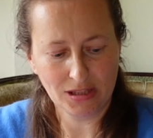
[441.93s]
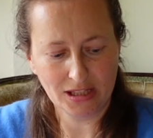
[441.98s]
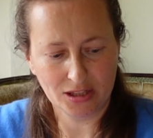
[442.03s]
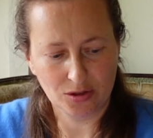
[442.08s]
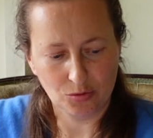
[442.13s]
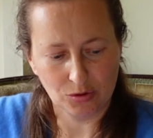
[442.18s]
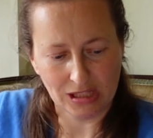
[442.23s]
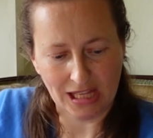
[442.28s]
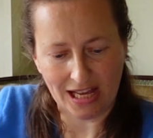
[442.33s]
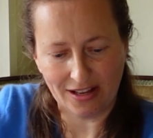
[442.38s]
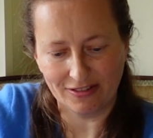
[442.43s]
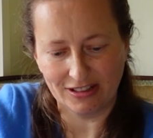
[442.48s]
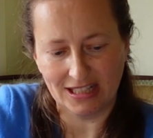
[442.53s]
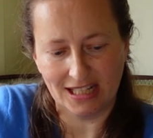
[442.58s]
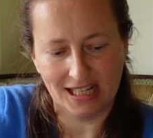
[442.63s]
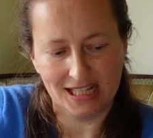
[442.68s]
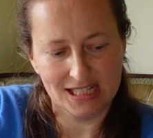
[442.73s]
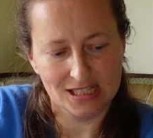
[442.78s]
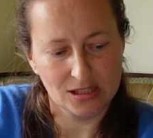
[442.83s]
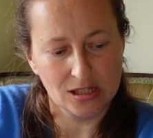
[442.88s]
It will have a
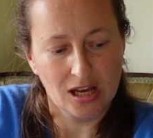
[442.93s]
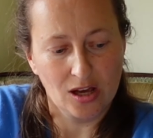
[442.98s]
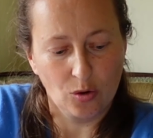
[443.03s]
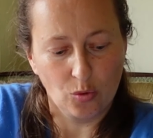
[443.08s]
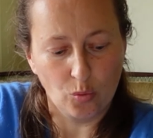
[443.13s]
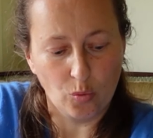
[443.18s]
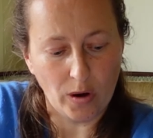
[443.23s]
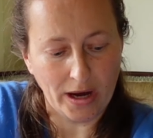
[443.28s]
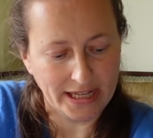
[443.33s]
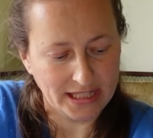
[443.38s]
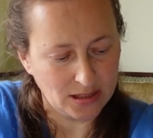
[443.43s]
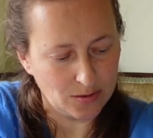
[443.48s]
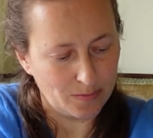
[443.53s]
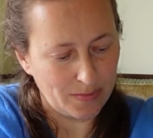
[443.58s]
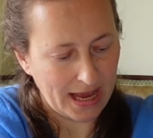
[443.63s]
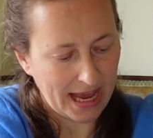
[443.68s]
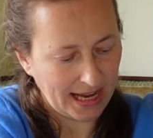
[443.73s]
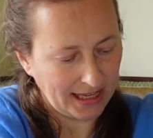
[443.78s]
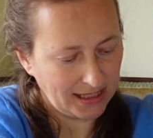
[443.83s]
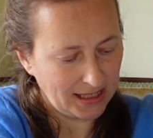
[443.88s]
nice white
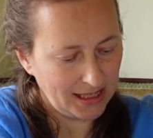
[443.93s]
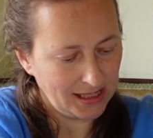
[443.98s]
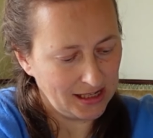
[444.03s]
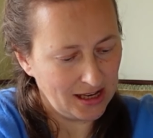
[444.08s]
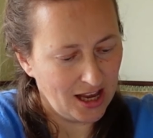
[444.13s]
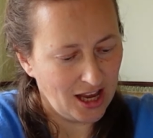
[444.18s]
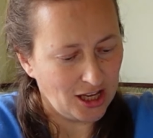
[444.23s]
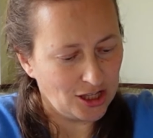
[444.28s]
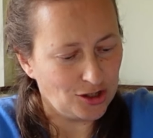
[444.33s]
backing.